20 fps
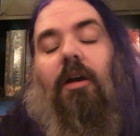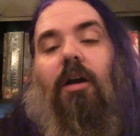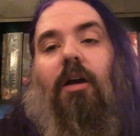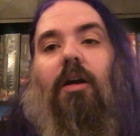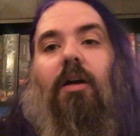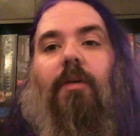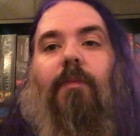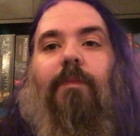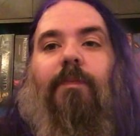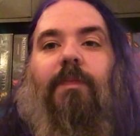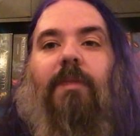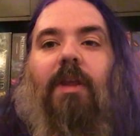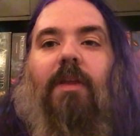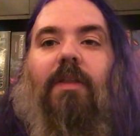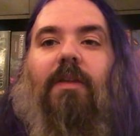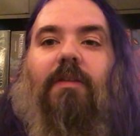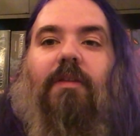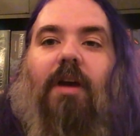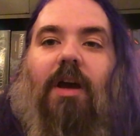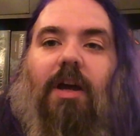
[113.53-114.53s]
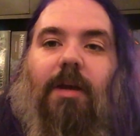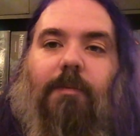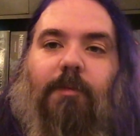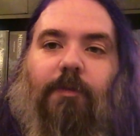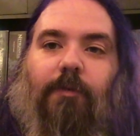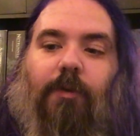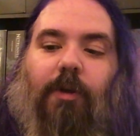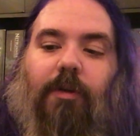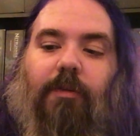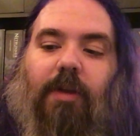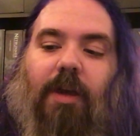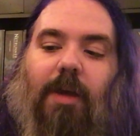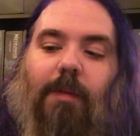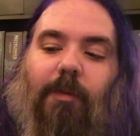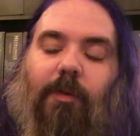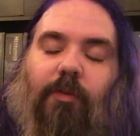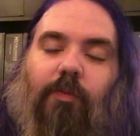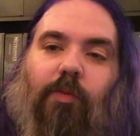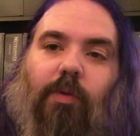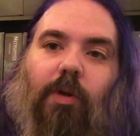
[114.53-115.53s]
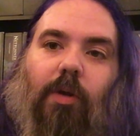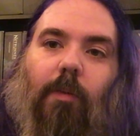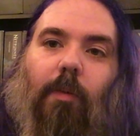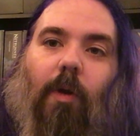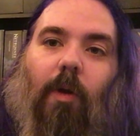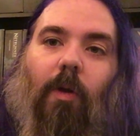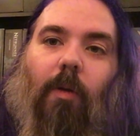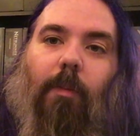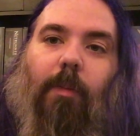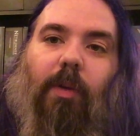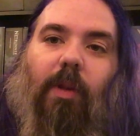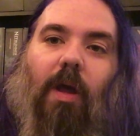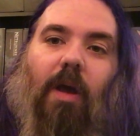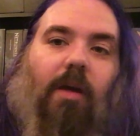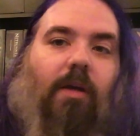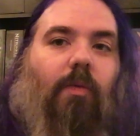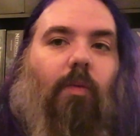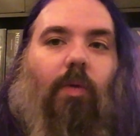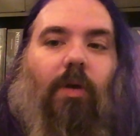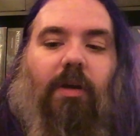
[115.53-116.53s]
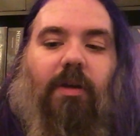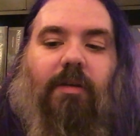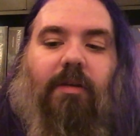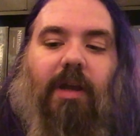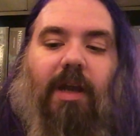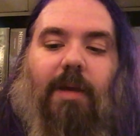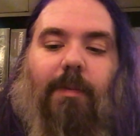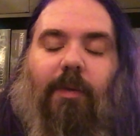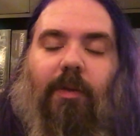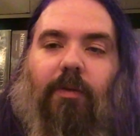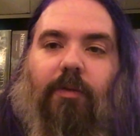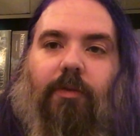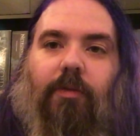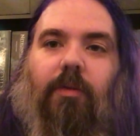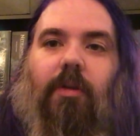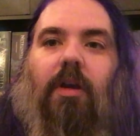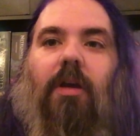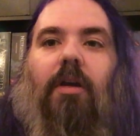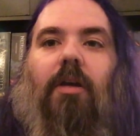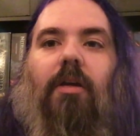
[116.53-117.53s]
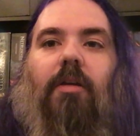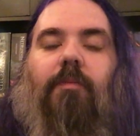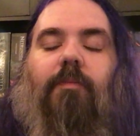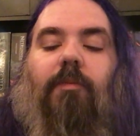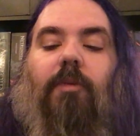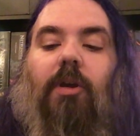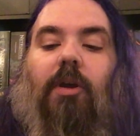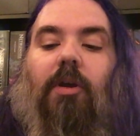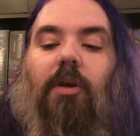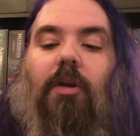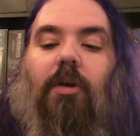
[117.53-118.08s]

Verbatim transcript: Um, the times for our tables were all block one tables, um,